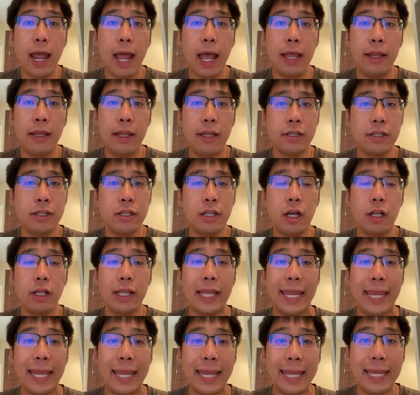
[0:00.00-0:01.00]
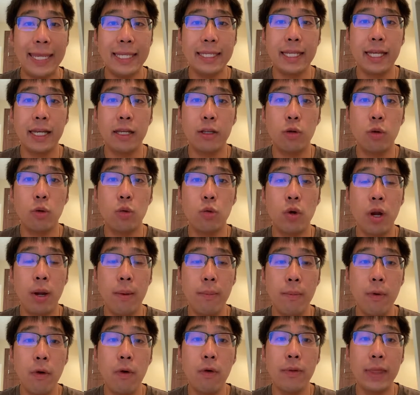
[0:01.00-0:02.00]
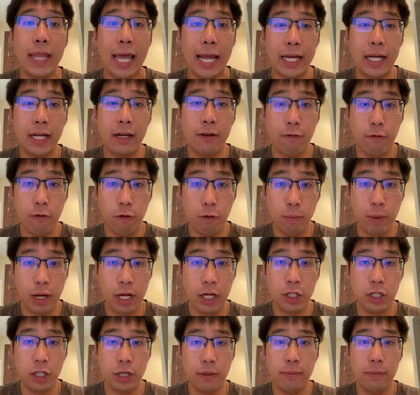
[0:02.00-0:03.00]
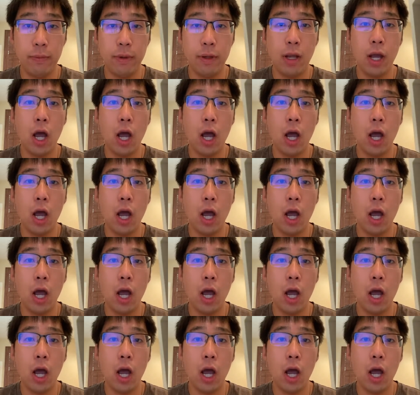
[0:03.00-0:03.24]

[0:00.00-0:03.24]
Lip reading: and it's not easy to remove that information.